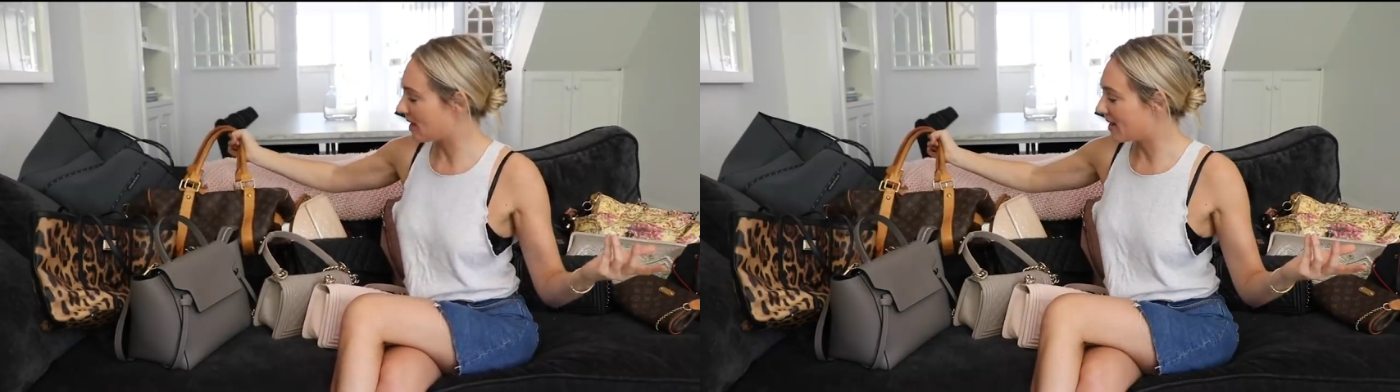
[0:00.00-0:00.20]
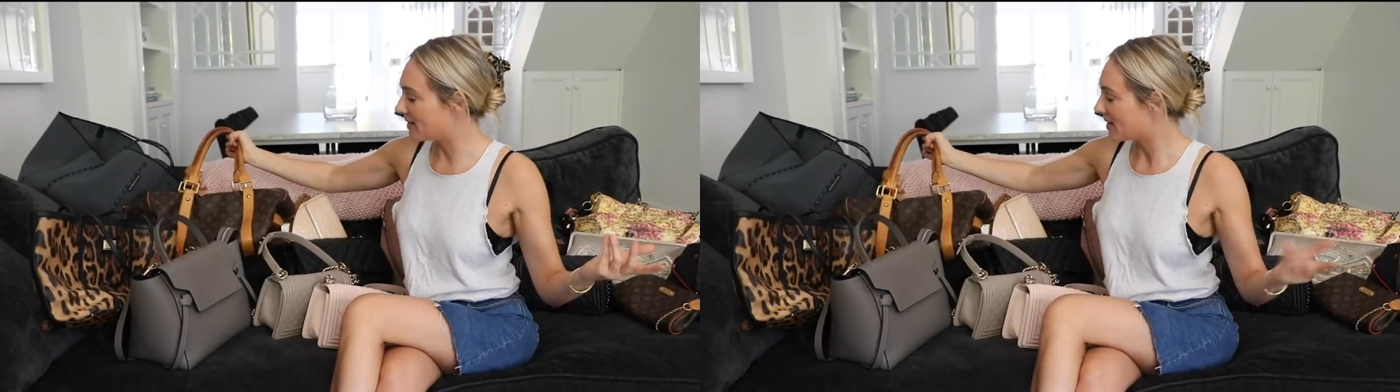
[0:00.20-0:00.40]

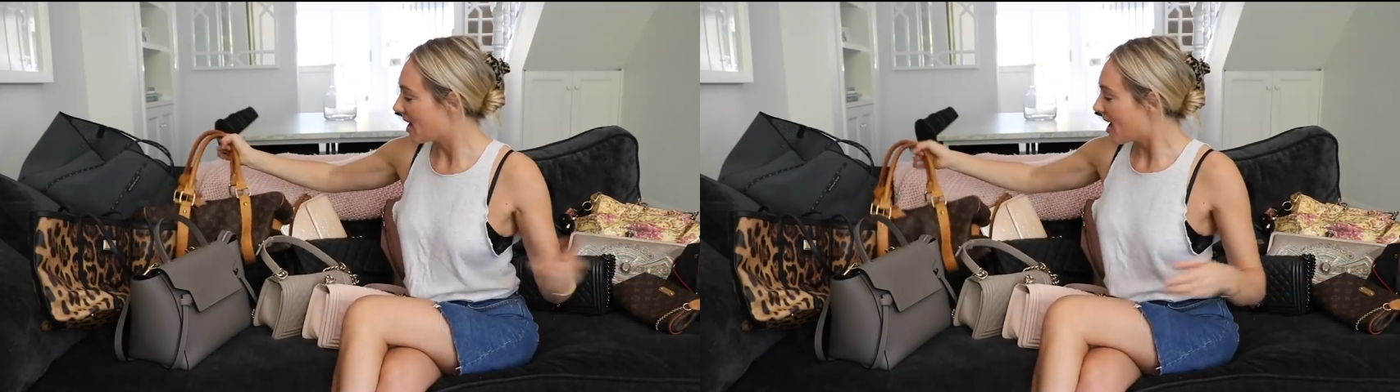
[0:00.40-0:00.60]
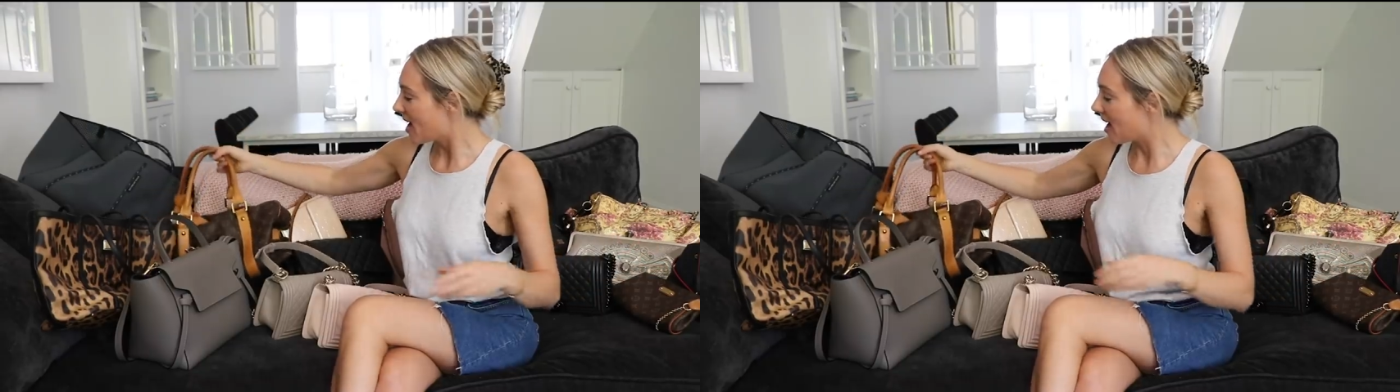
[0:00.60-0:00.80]
And
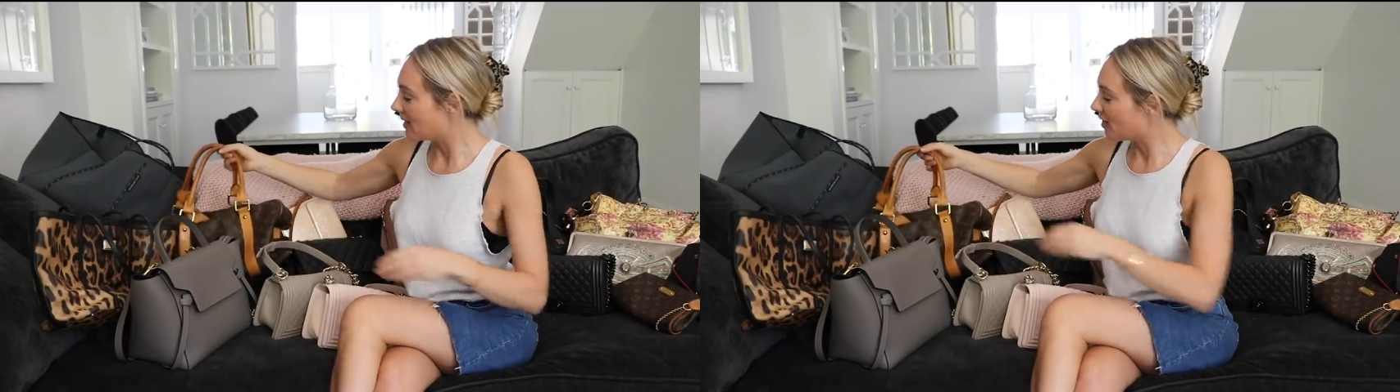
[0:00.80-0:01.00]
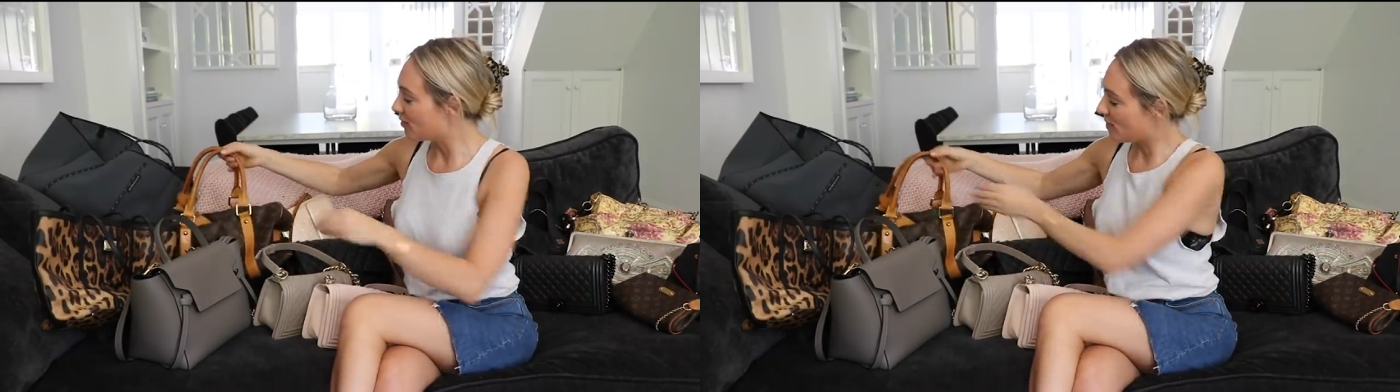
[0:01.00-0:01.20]
I
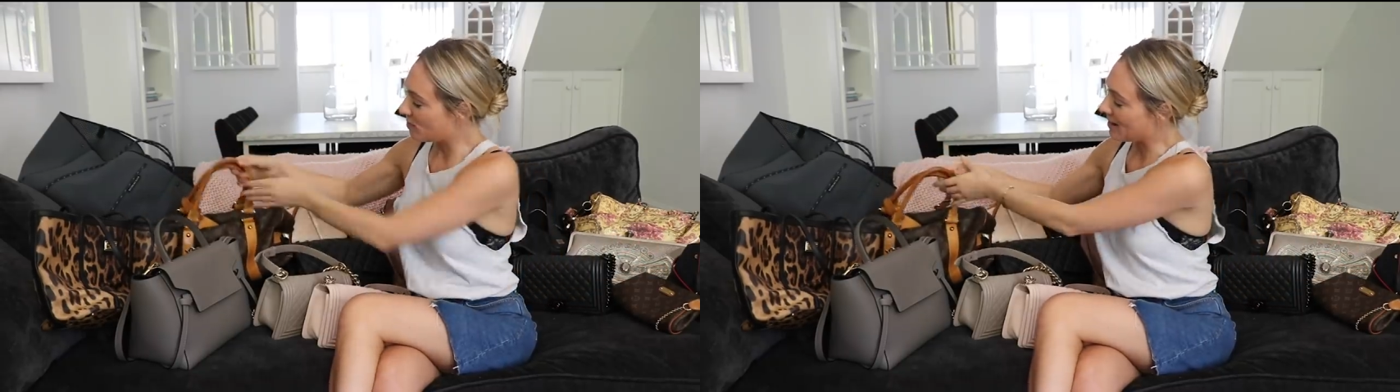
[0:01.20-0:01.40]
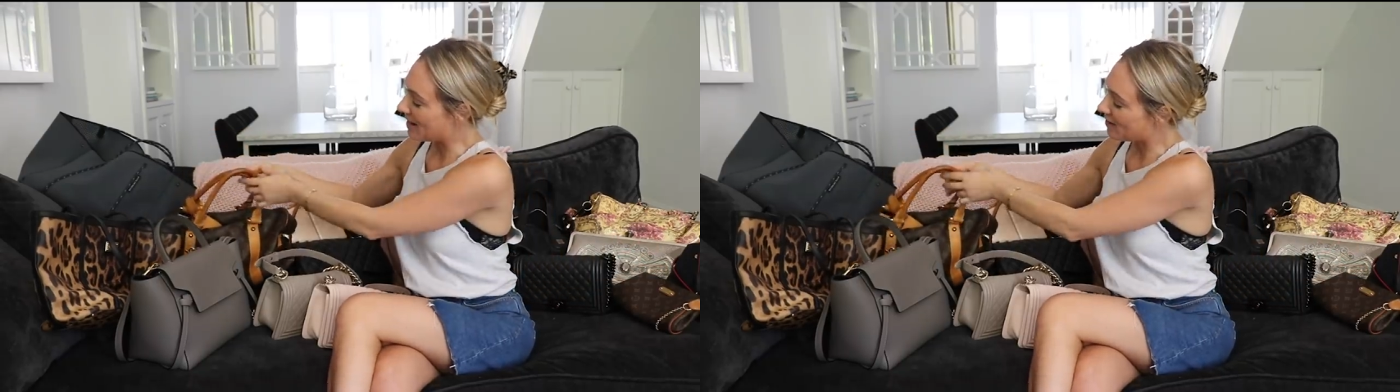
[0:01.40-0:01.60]
love,
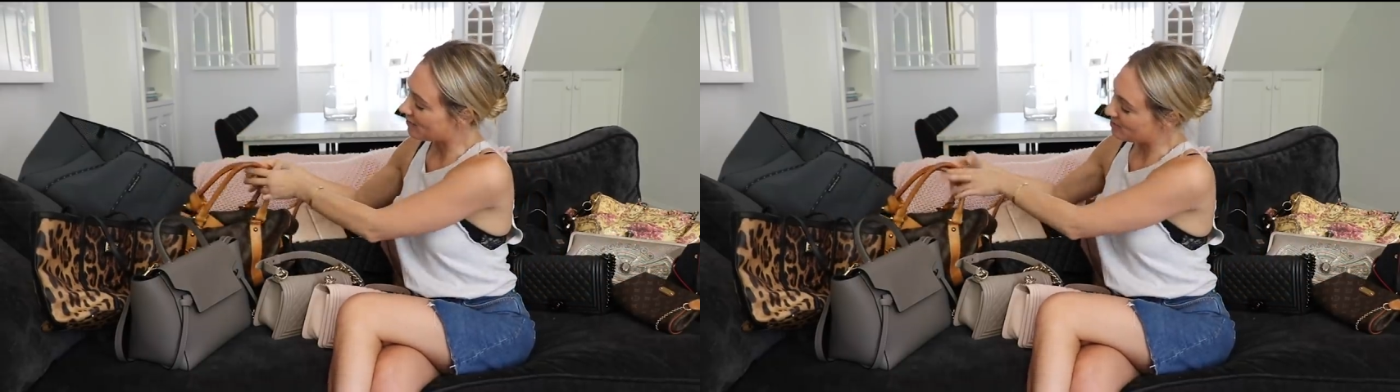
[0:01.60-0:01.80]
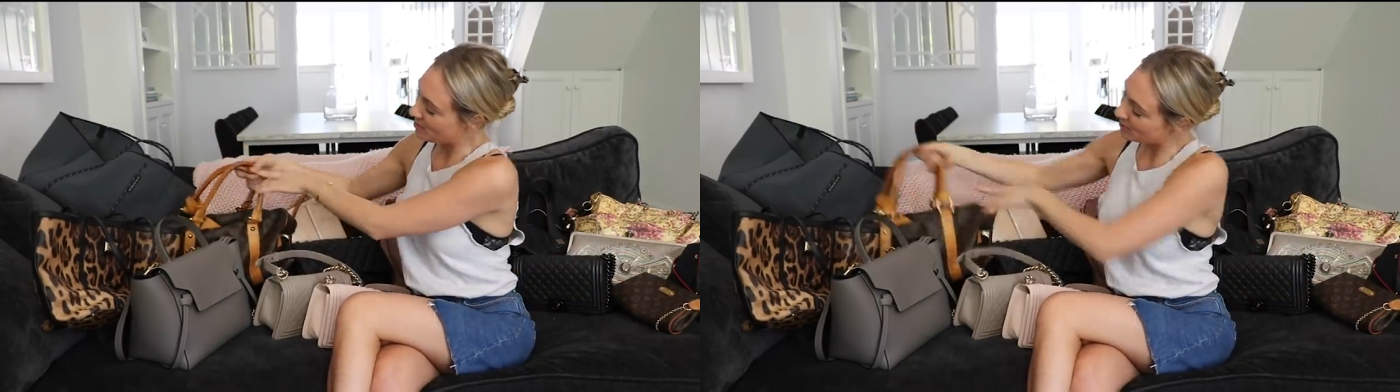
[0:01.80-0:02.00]
what I love
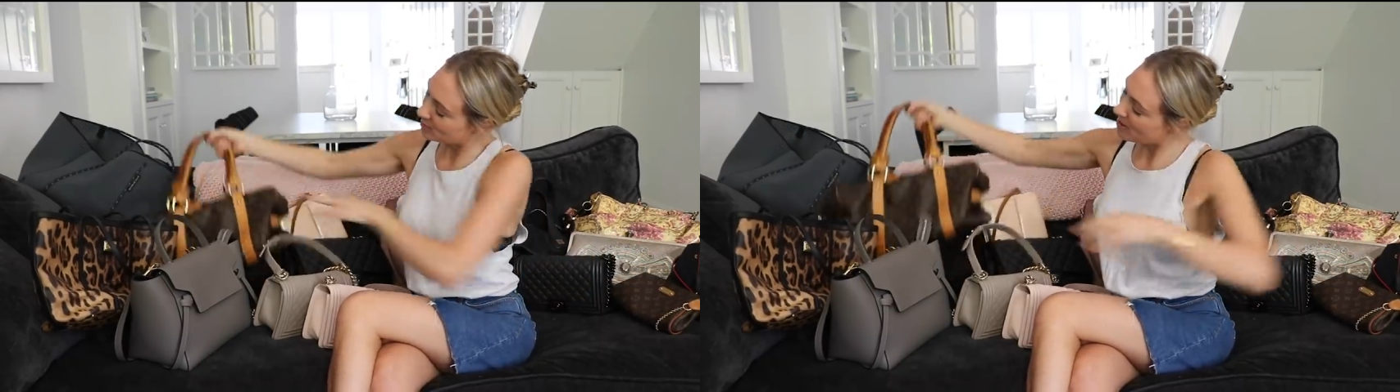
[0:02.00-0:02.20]
the most